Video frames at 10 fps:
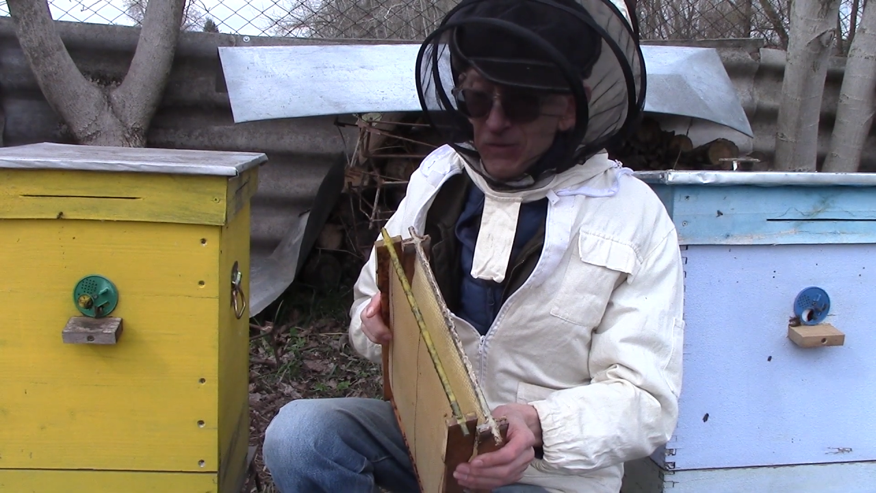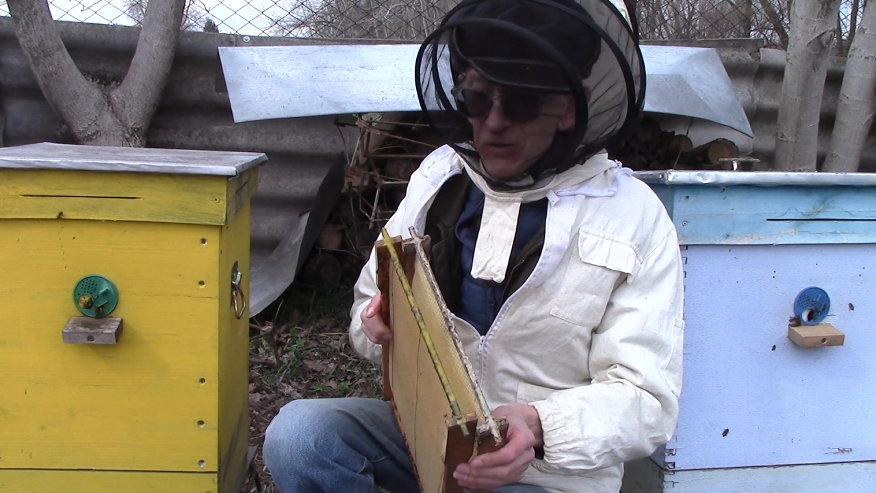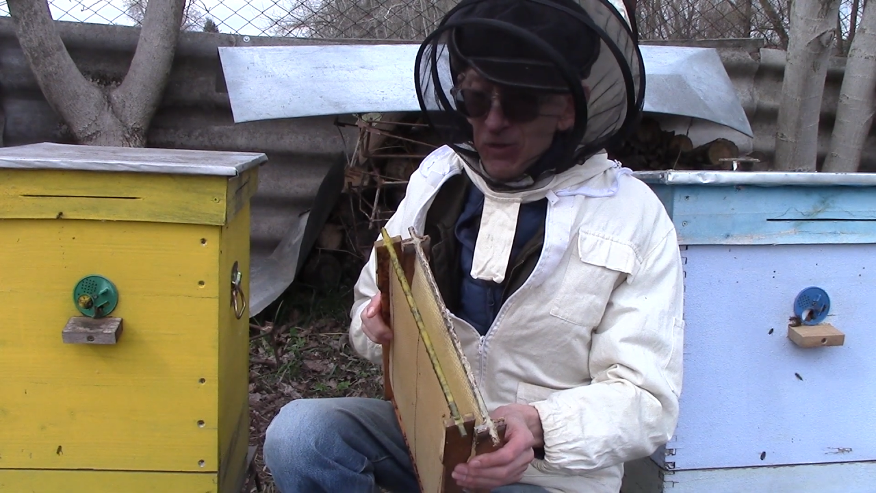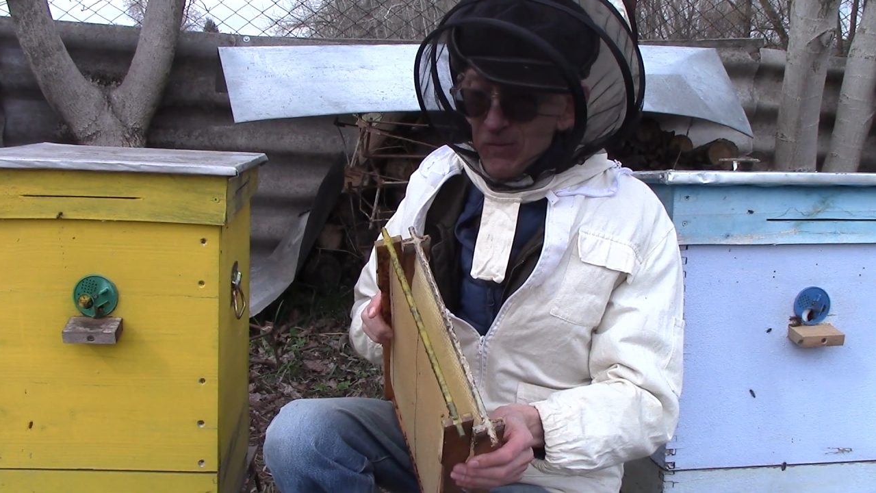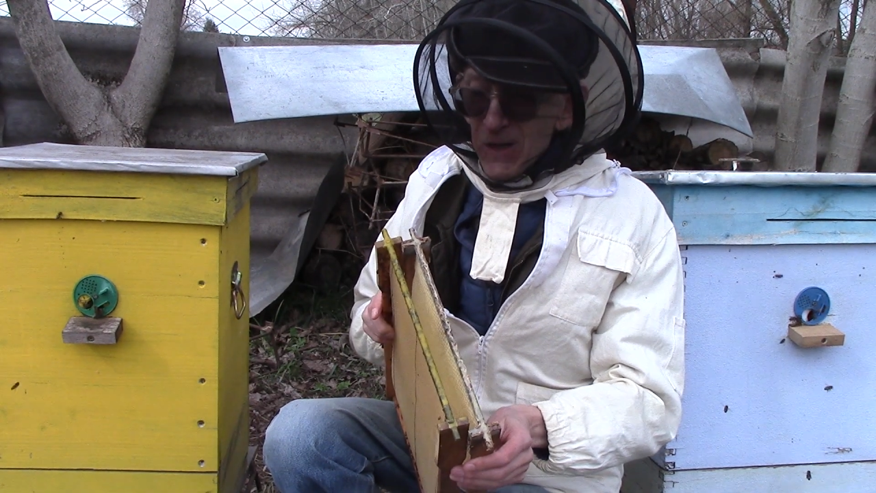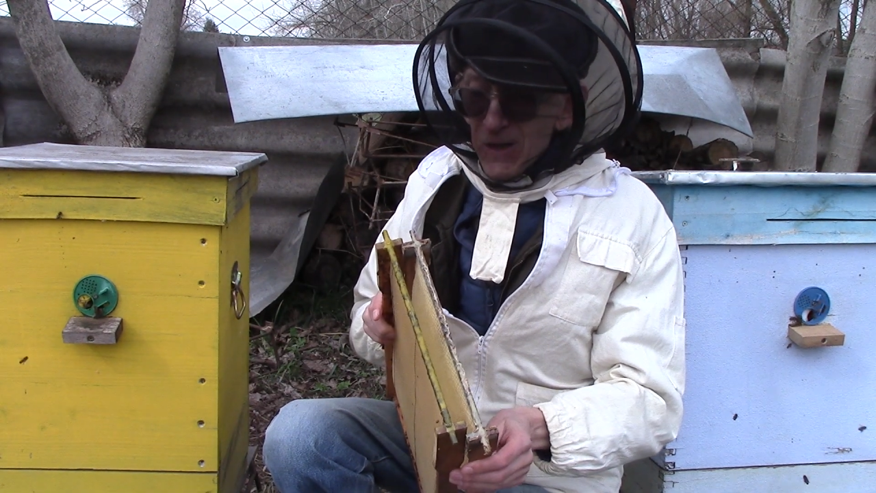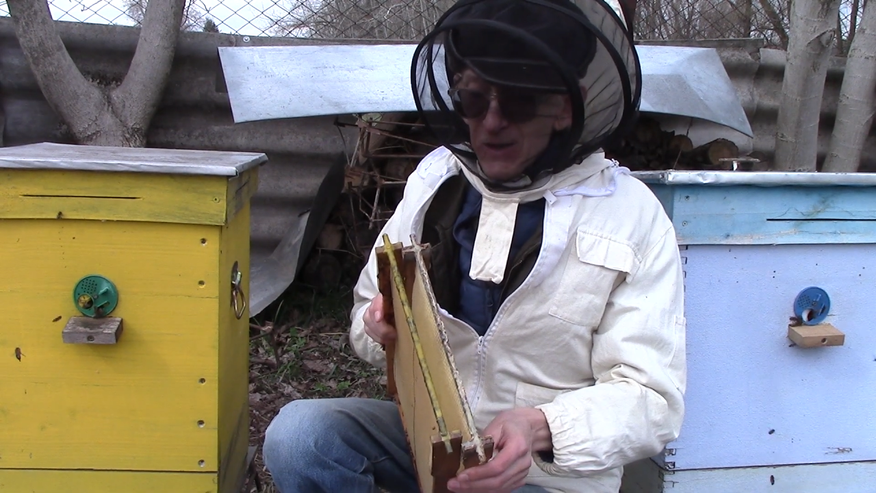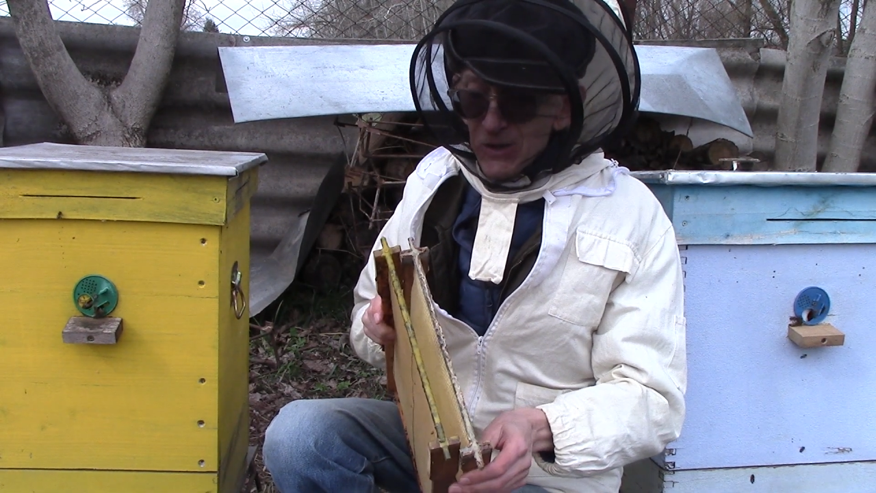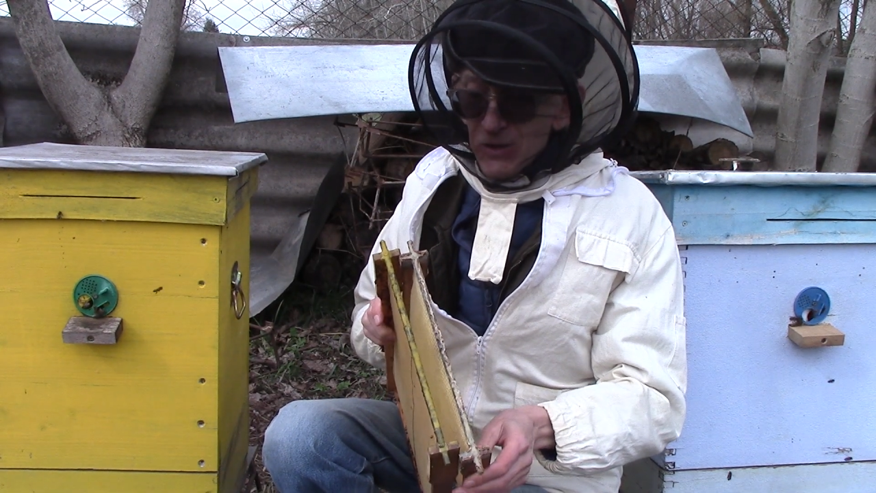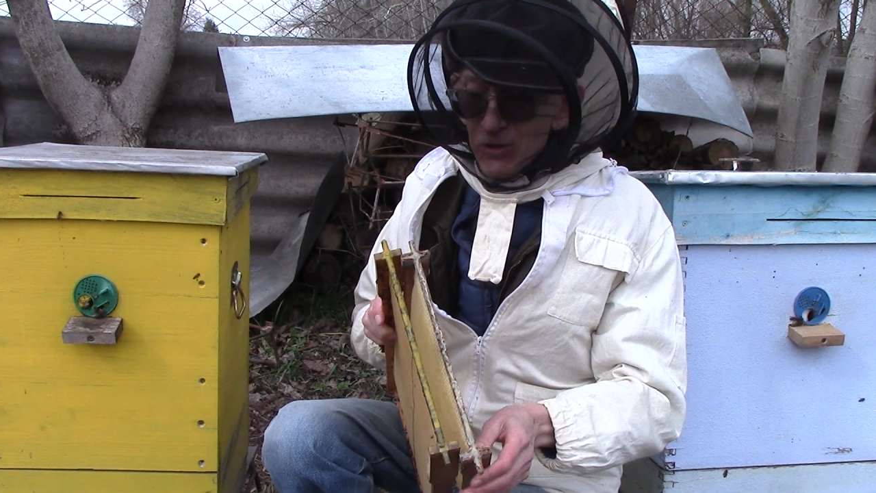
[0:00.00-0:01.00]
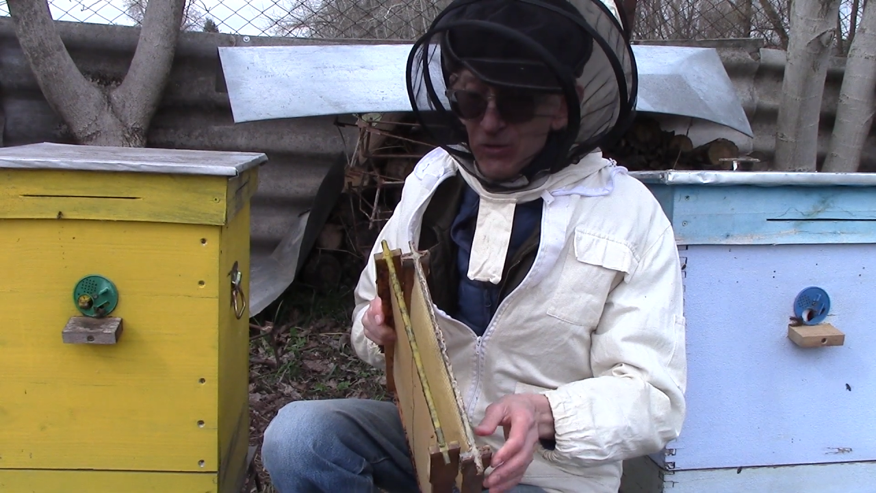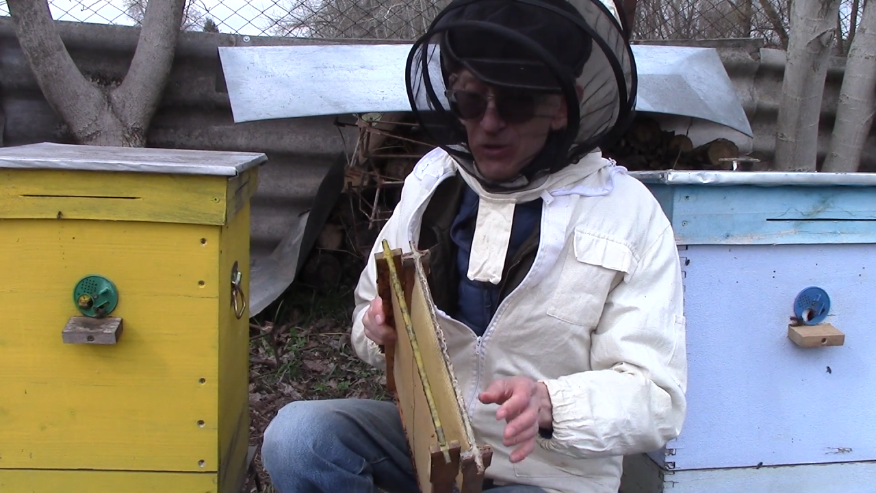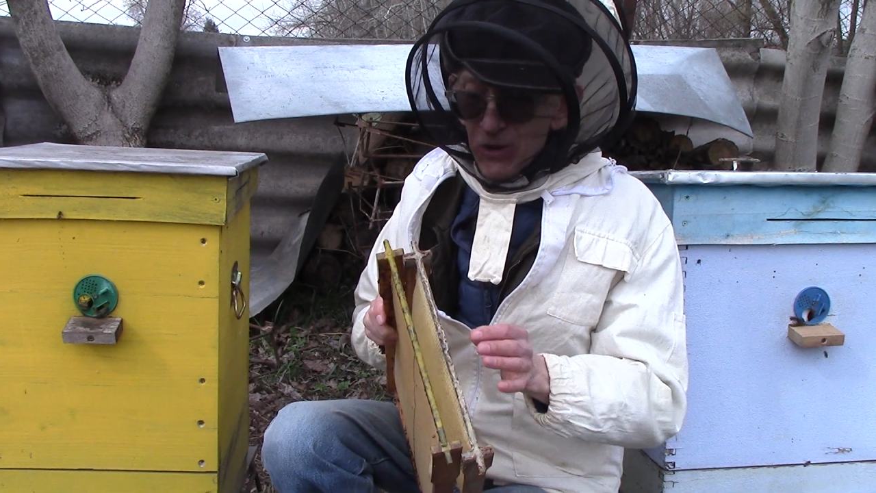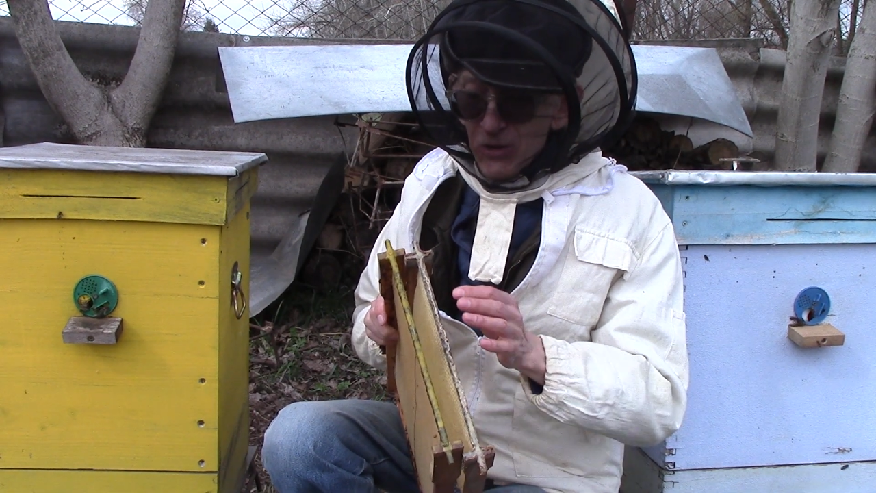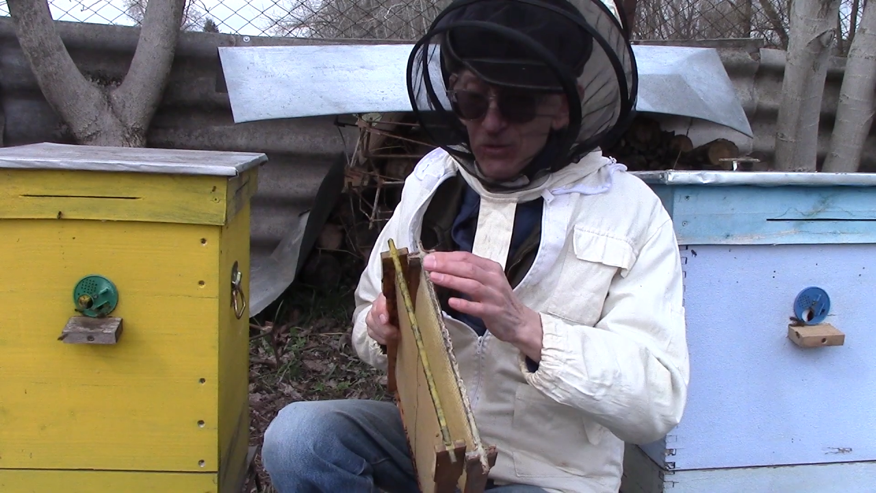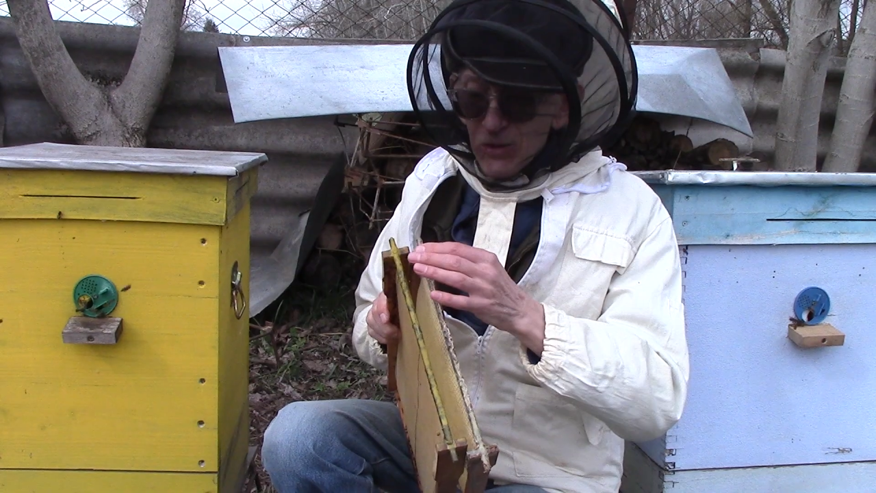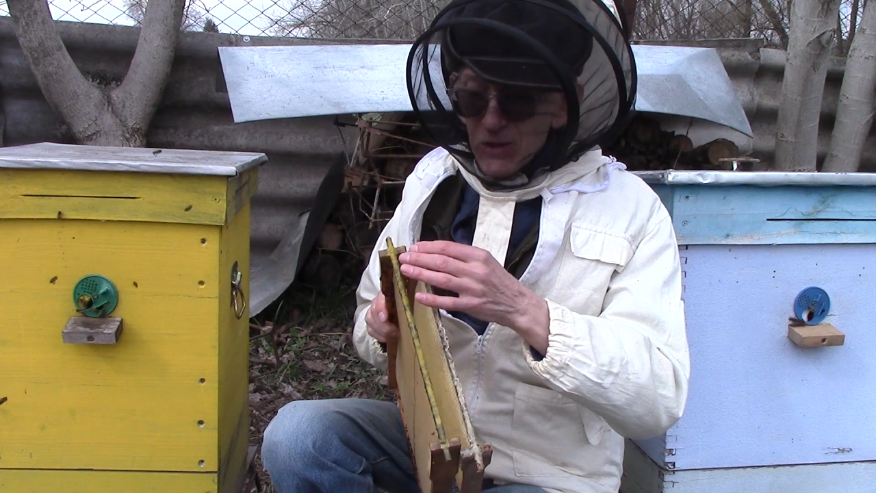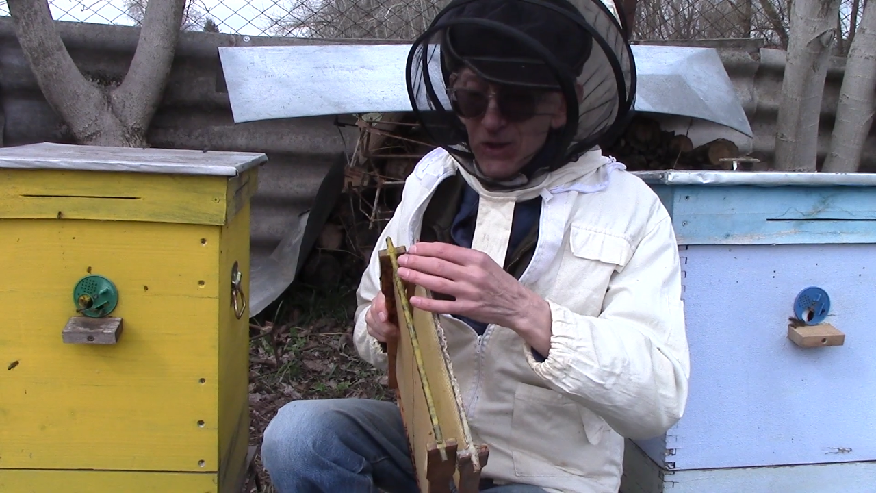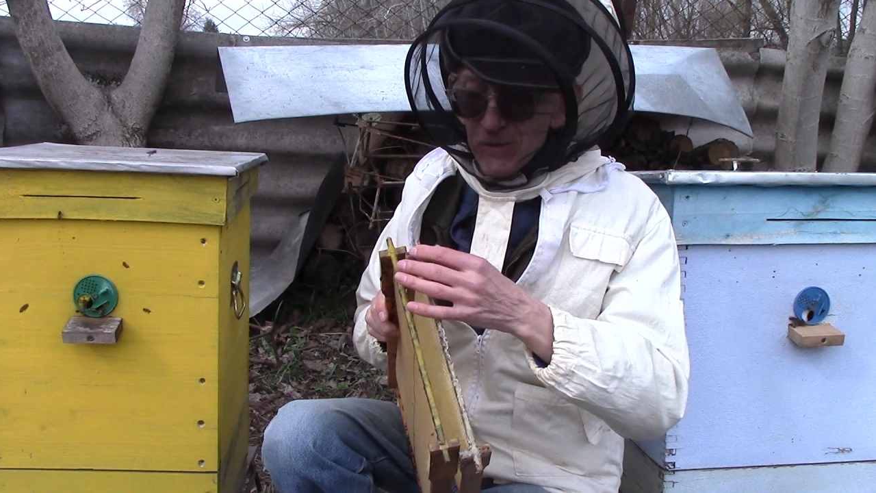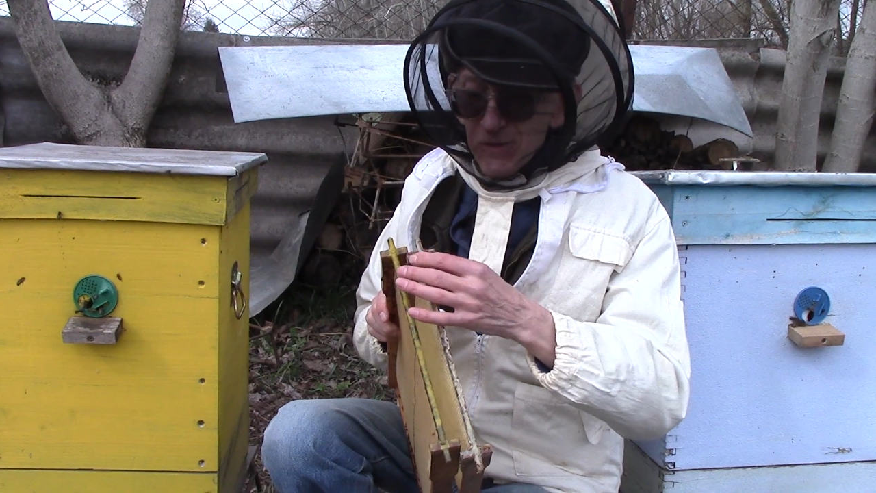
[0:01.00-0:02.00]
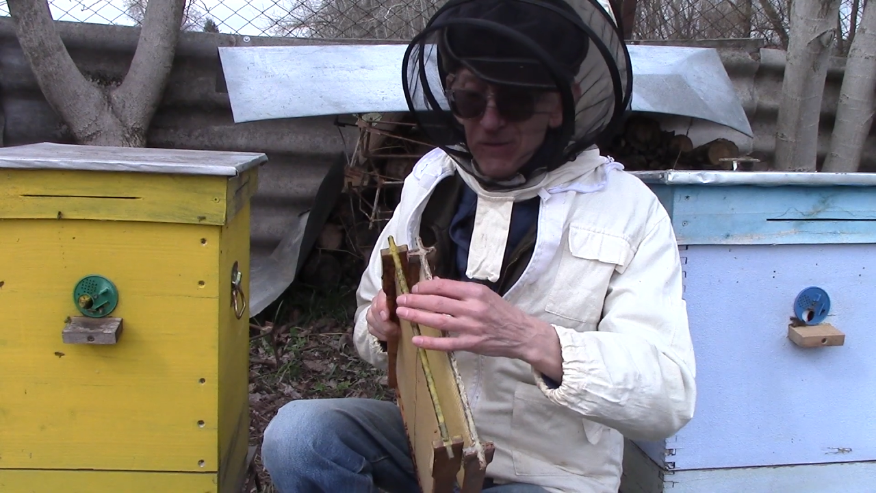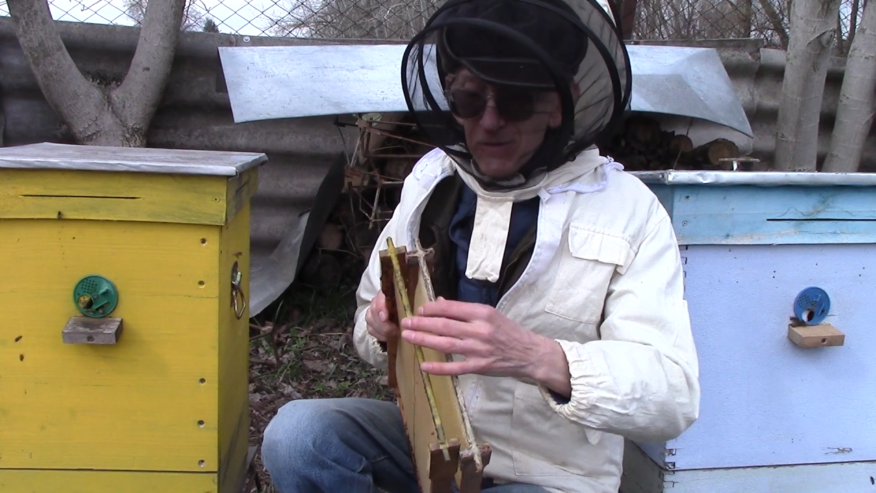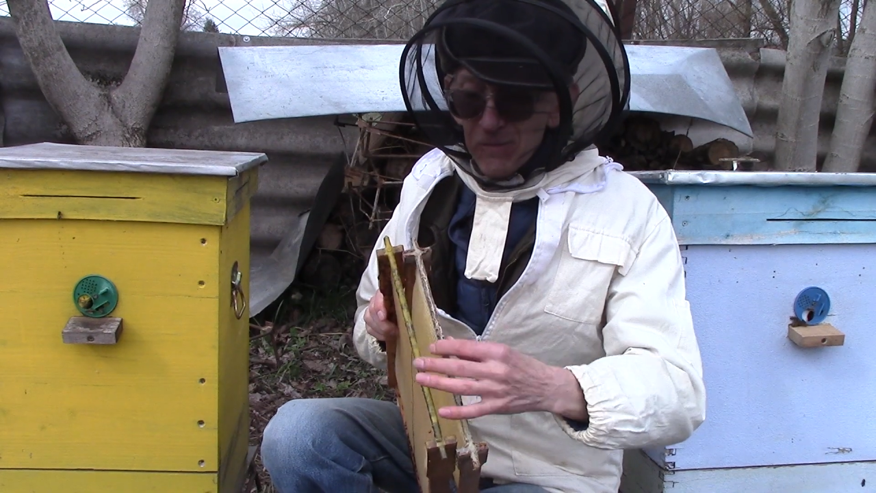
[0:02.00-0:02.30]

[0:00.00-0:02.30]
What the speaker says: top bar is usually used just the